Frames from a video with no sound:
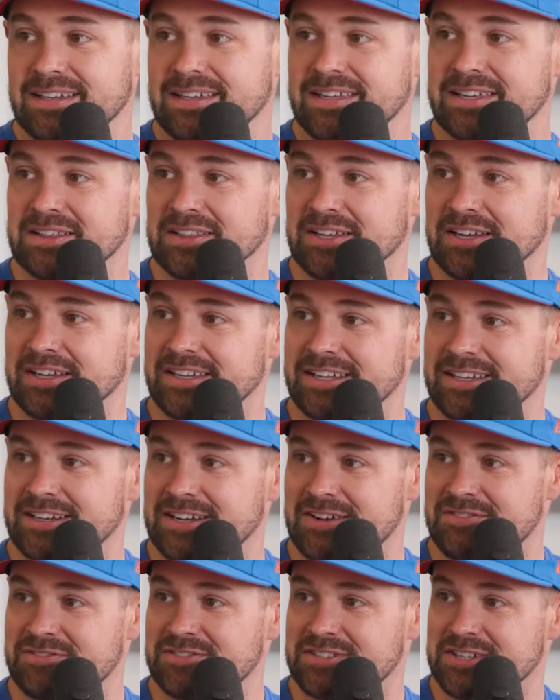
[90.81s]
get lucky
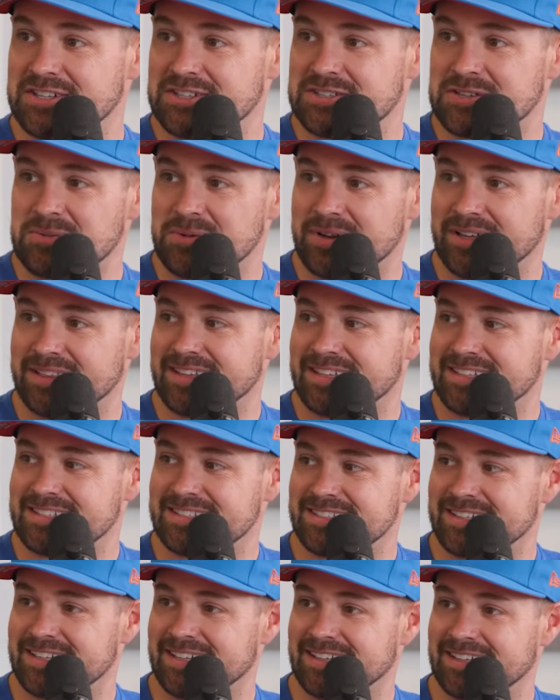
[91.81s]
enough to win
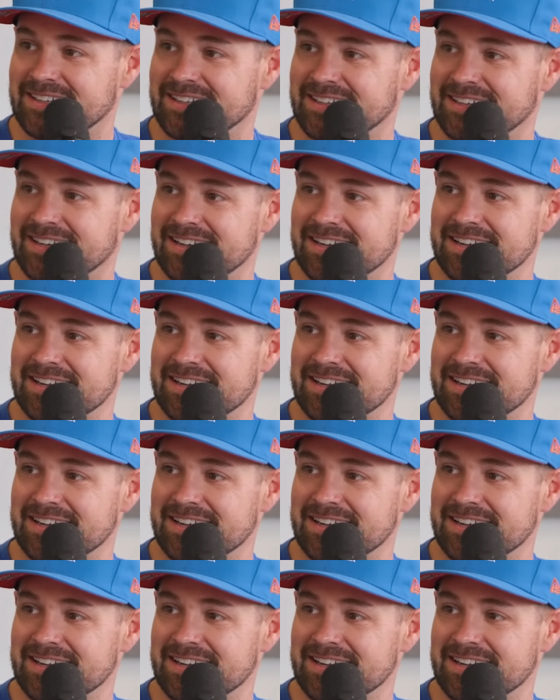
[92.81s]
this thing.